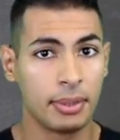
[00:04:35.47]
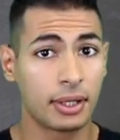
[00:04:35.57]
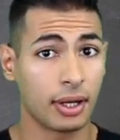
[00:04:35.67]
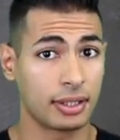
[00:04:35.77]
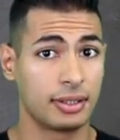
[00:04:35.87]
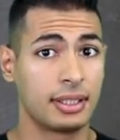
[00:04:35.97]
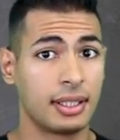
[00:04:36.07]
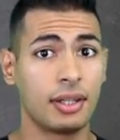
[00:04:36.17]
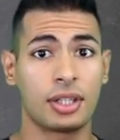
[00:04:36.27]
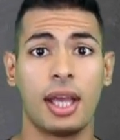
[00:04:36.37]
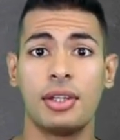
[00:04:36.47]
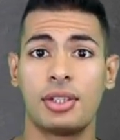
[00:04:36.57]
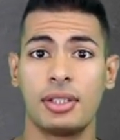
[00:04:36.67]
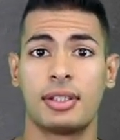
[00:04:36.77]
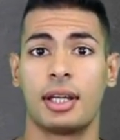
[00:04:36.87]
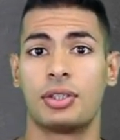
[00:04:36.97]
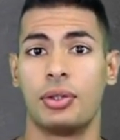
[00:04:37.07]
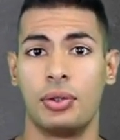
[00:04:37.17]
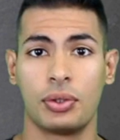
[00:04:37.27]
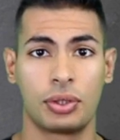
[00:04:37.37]
Because the search engines that
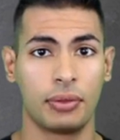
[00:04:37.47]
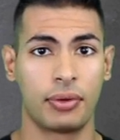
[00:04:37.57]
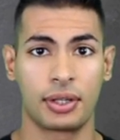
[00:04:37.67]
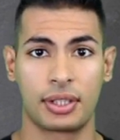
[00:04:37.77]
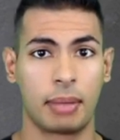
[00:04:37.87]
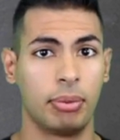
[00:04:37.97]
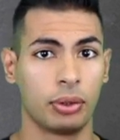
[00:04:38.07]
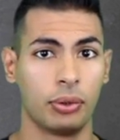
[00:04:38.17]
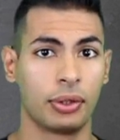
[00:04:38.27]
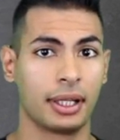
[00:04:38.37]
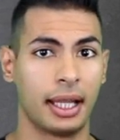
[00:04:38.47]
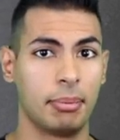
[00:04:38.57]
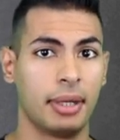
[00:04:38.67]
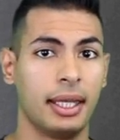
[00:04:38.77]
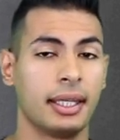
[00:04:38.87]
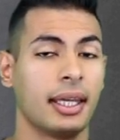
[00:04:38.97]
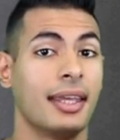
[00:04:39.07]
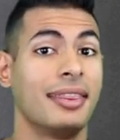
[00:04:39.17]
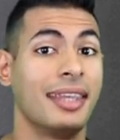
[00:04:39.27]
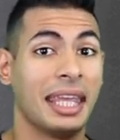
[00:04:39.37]
you're used to, for example, Google and Bing,
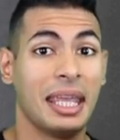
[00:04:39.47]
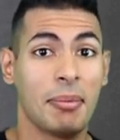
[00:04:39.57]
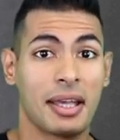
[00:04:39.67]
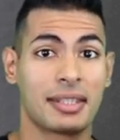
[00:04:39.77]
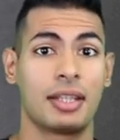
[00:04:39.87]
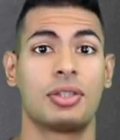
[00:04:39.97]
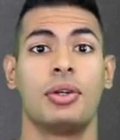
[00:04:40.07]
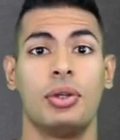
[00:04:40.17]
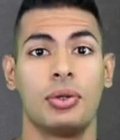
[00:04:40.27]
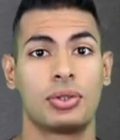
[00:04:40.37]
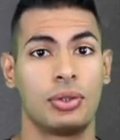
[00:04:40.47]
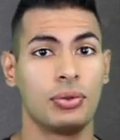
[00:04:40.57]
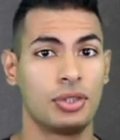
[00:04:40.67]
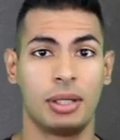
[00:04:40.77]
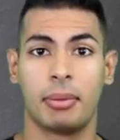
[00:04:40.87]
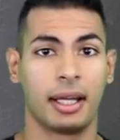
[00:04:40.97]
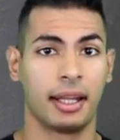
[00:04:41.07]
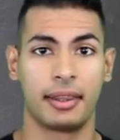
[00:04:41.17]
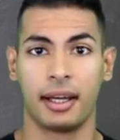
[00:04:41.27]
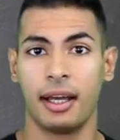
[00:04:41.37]
the emails that you're used to,
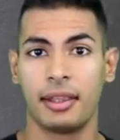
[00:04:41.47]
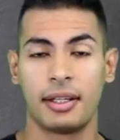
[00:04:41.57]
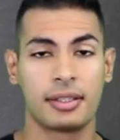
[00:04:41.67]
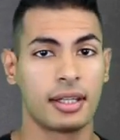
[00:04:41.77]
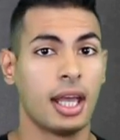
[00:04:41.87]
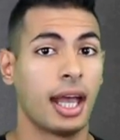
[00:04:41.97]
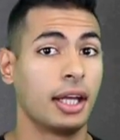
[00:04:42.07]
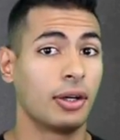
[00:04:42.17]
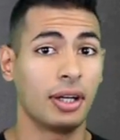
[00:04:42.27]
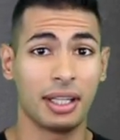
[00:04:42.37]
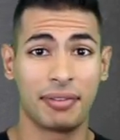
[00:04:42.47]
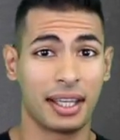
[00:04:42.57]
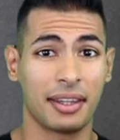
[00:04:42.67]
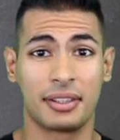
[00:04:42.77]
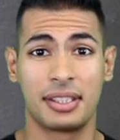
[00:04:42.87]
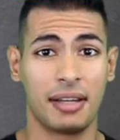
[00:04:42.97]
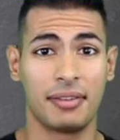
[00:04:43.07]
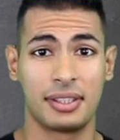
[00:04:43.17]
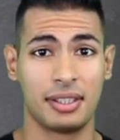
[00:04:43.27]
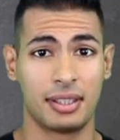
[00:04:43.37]
Gmail and the others, and all of the other
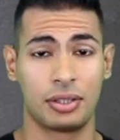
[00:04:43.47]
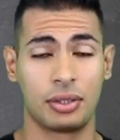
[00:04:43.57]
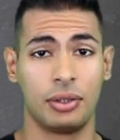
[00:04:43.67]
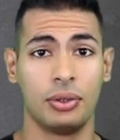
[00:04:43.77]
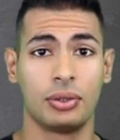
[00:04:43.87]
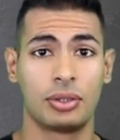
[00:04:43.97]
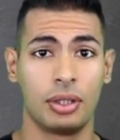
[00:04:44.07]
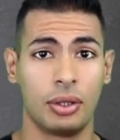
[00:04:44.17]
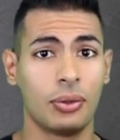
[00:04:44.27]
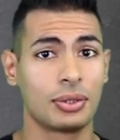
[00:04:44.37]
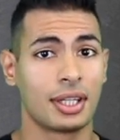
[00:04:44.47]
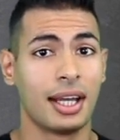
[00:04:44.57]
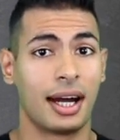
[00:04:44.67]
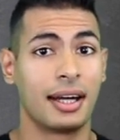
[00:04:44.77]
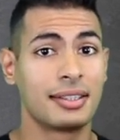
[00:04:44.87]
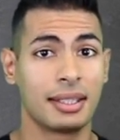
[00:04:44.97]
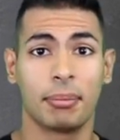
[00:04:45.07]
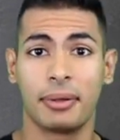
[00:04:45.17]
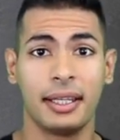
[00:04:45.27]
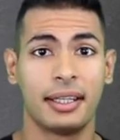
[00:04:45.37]
services that you're used to use are
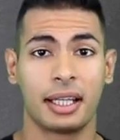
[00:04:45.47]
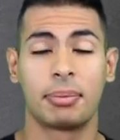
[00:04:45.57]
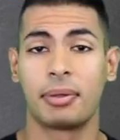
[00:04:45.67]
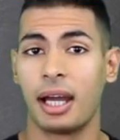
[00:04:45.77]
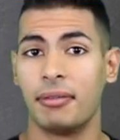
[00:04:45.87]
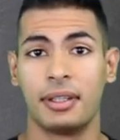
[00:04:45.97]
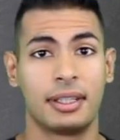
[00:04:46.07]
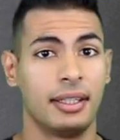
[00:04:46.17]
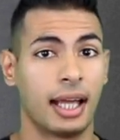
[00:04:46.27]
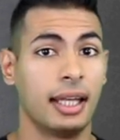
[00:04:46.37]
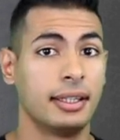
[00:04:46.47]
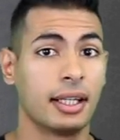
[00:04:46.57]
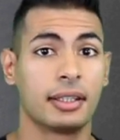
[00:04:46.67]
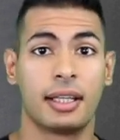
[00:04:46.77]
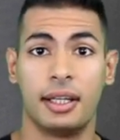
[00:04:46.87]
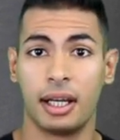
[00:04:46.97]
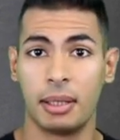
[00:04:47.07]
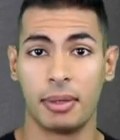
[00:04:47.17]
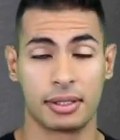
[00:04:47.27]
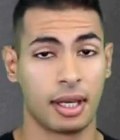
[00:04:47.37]
simply not private and not
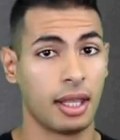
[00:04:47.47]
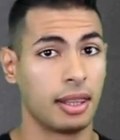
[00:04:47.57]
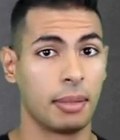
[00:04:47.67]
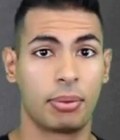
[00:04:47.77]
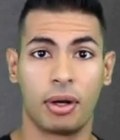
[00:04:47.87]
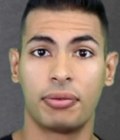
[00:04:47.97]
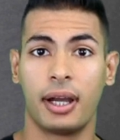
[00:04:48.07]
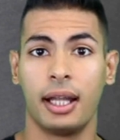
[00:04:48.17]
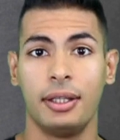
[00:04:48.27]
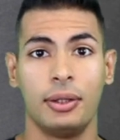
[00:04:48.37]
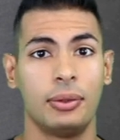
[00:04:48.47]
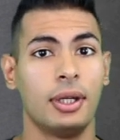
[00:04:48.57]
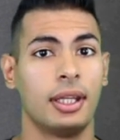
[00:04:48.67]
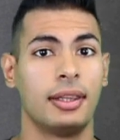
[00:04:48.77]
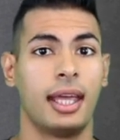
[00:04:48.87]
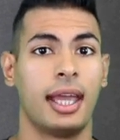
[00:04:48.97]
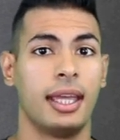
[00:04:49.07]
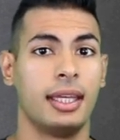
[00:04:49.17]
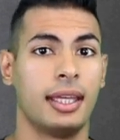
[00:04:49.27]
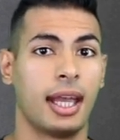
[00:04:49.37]
anonymous. They profile you,
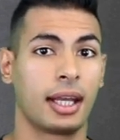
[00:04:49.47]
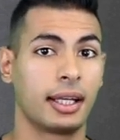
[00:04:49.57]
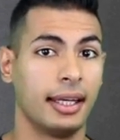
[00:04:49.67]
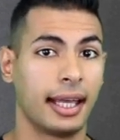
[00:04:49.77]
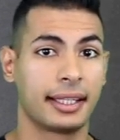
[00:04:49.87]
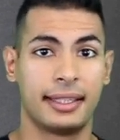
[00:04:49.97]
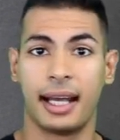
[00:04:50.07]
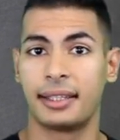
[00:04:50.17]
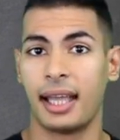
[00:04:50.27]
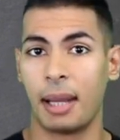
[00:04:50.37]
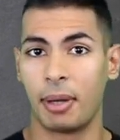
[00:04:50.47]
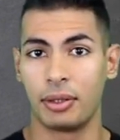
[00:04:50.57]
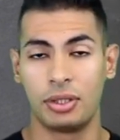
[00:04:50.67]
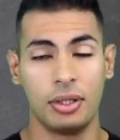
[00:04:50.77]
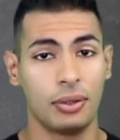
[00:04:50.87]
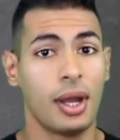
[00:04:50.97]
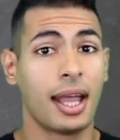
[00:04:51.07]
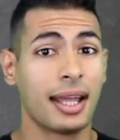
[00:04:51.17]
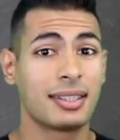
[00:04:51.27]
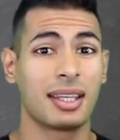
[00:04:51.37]
they collect data about you,
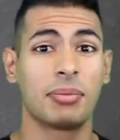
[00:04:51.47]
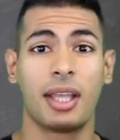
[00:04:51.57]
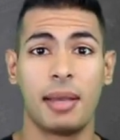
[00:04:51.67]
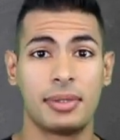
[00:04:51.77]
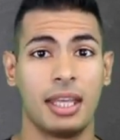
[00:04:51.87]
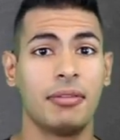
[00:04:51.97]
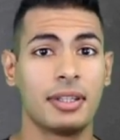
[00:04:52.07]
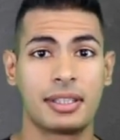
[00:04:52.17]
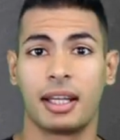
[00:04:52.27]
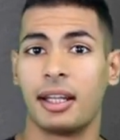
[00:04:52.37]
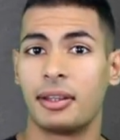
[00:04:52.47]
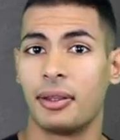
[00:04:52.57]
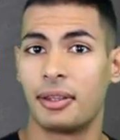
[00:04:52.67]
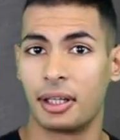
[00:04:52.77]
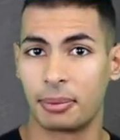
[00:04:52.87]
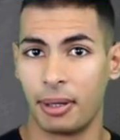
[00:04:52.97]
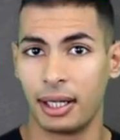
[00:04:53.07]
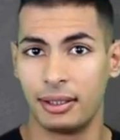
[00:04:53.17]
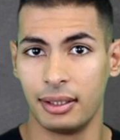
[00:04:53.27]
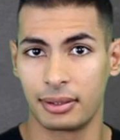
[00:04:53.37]
and sometimes even sell it to third
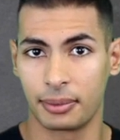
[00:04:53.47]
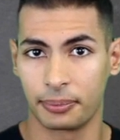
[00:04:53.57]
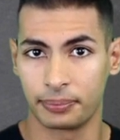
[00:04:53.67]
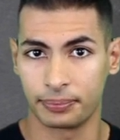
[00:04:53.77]
parties.